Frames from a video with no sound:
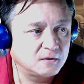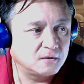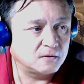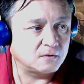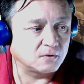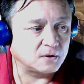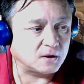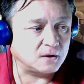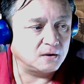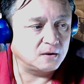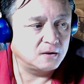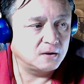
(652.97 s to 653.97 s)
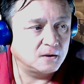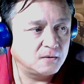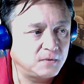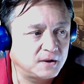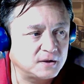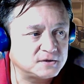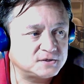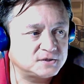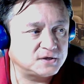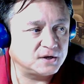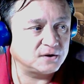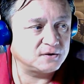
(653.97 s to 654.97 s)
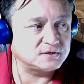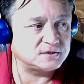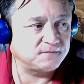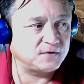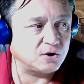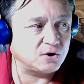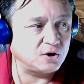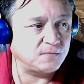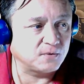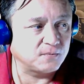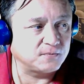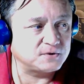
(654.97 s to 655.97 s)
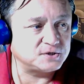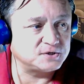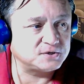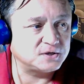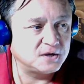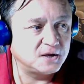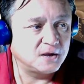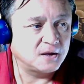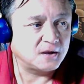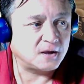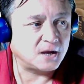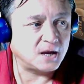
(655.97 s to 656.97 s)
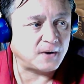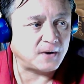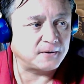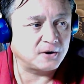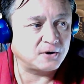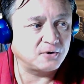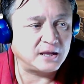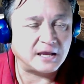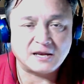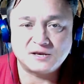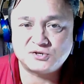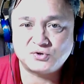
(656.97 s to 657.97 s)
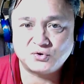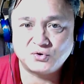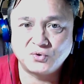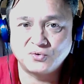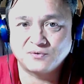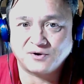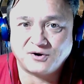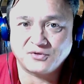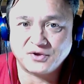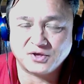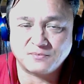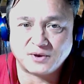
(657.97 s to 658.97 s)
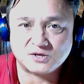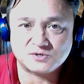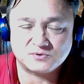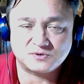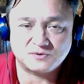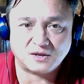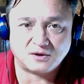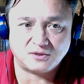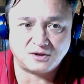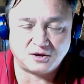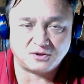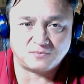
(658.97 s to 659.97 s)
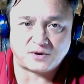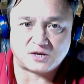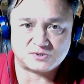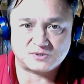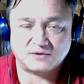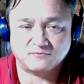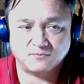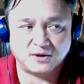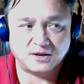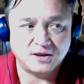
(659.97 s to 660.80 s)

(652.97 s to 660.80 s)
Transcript: Okay, because of the security purposes, I'm not going to get into all the other passwords, ever. But